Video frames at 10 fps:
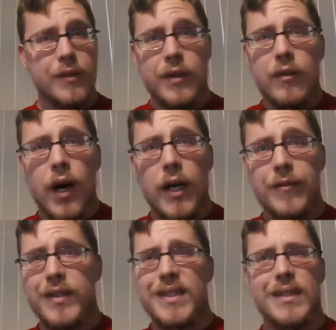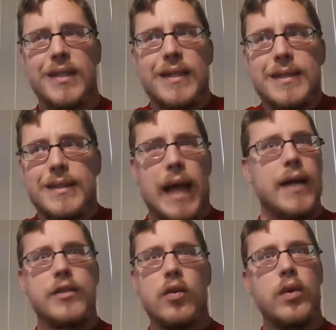with their lives. And
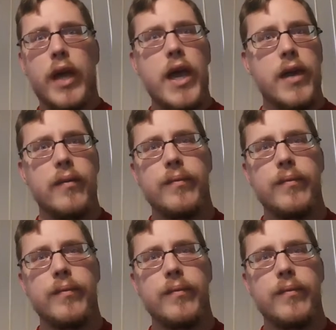that's okay.